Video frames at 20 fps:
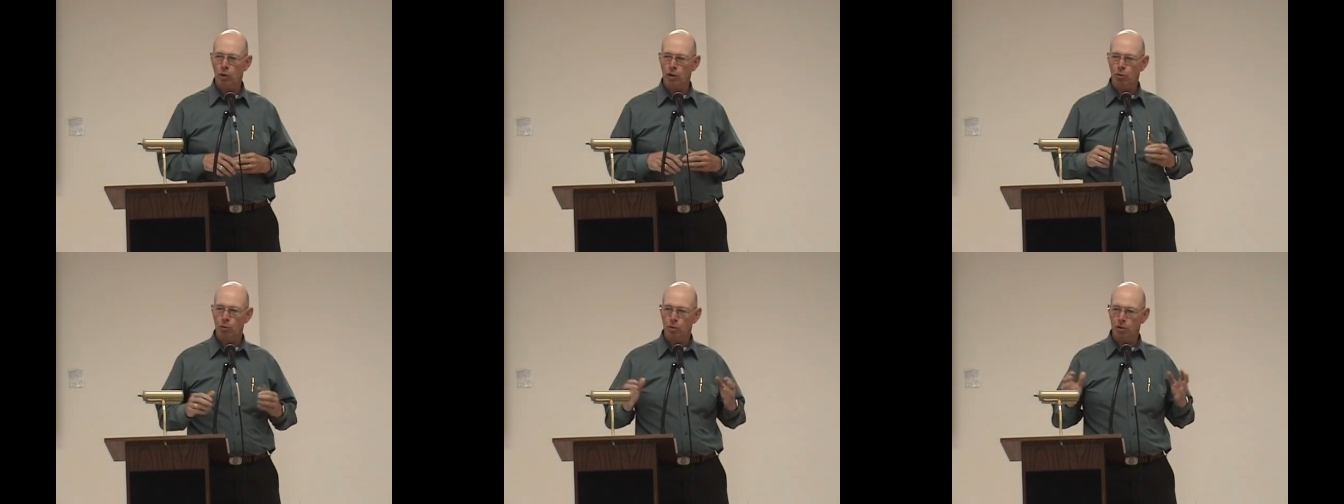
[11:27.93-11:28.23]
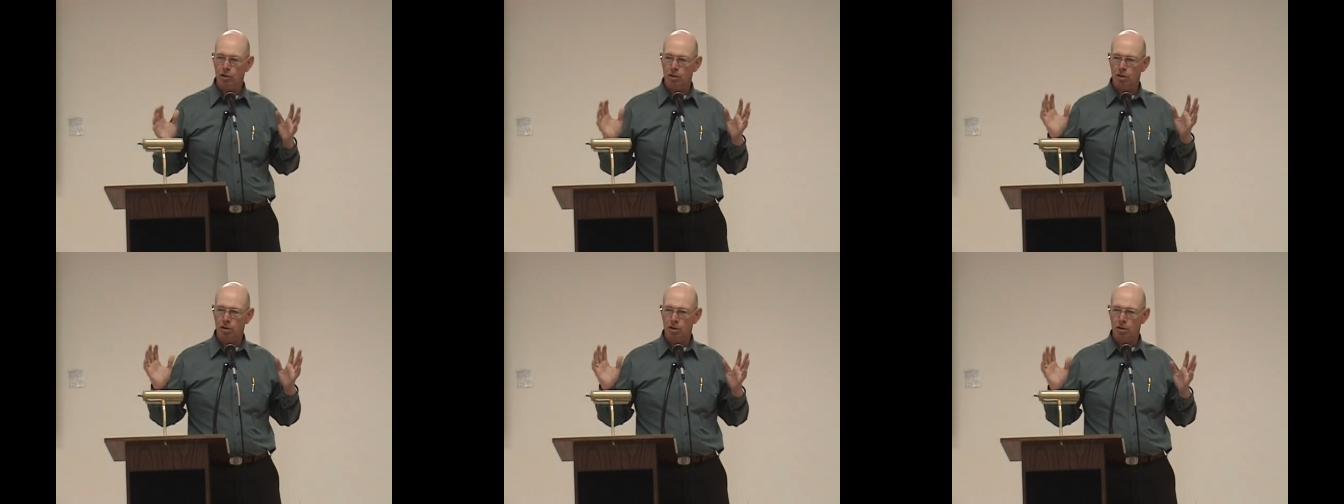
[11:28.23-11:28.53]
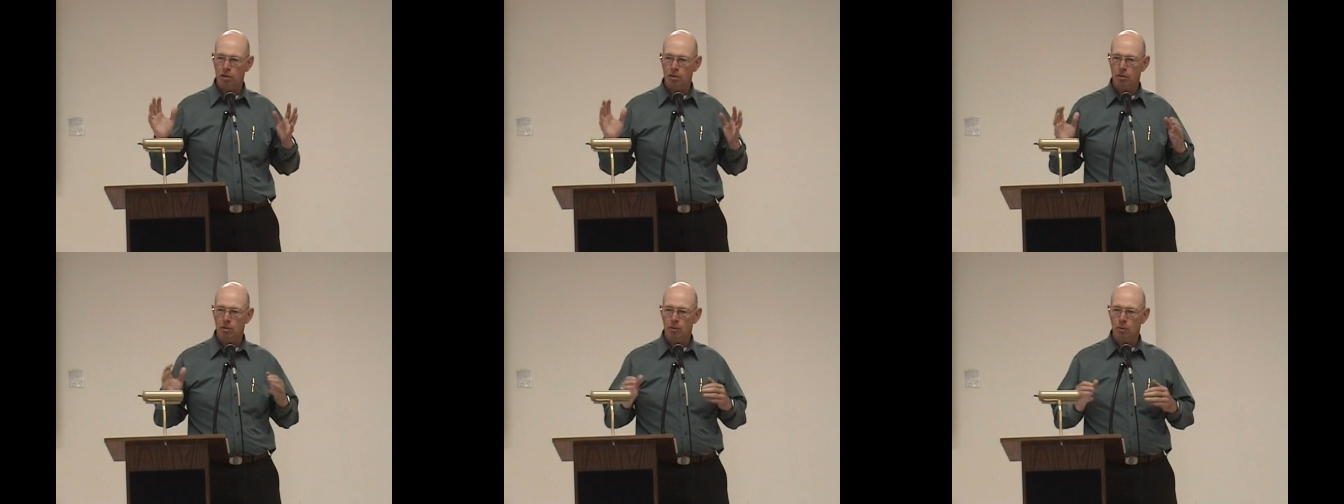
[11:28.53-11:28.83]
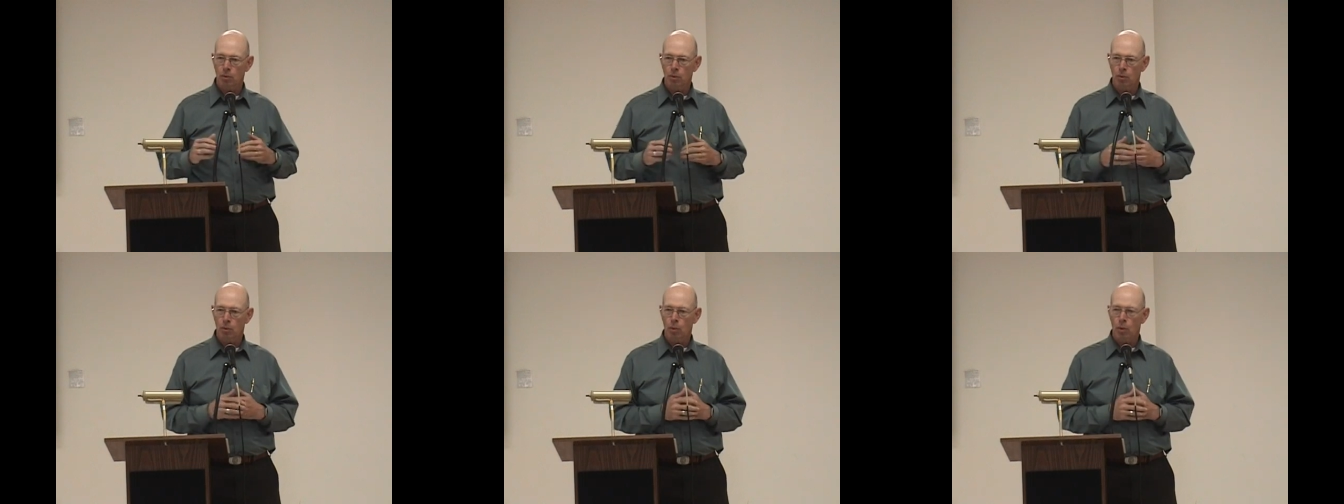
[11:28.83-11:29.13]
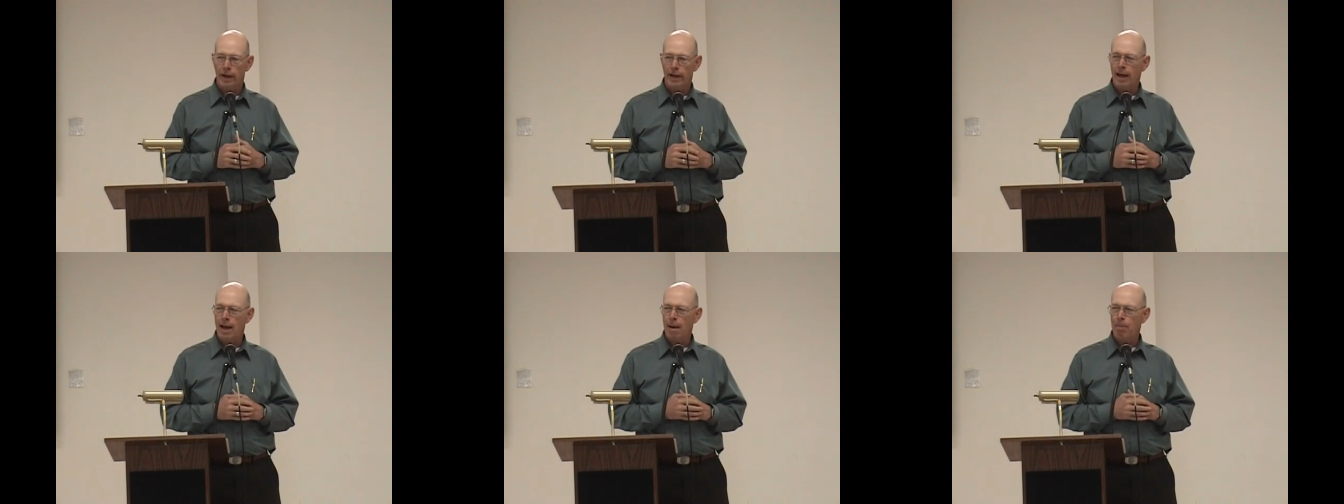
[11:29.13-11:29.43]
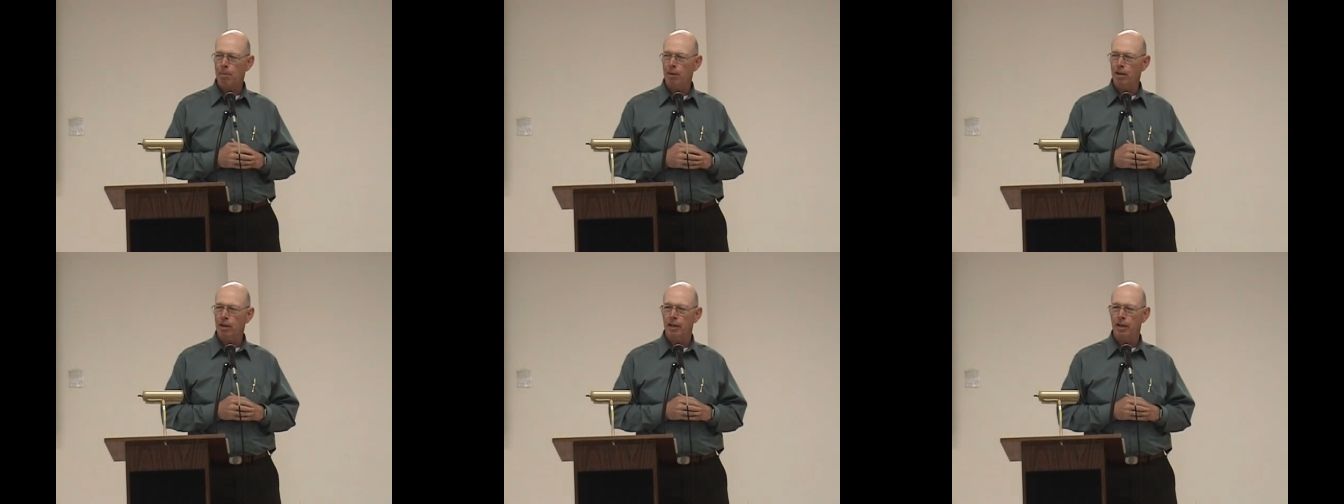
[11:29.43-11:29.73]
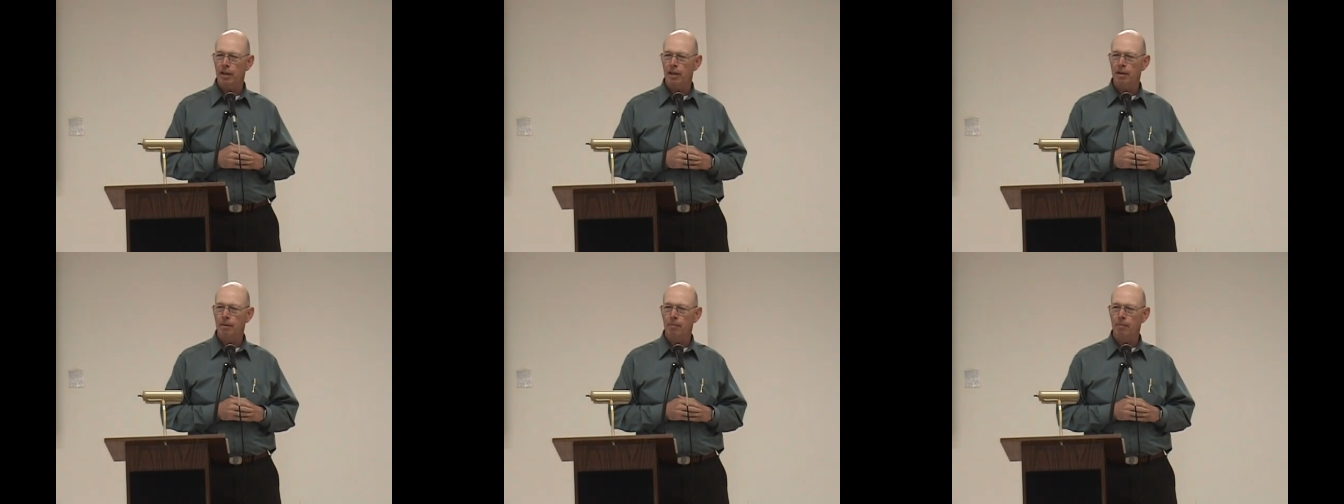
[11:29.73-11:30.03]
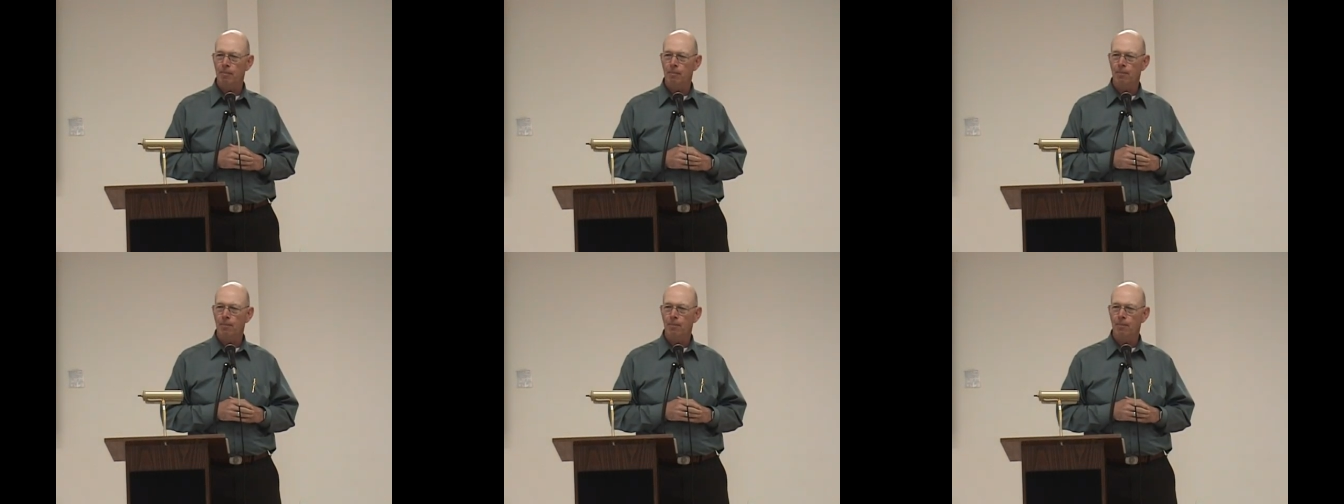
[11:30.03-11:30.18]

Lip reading: which was what happened then.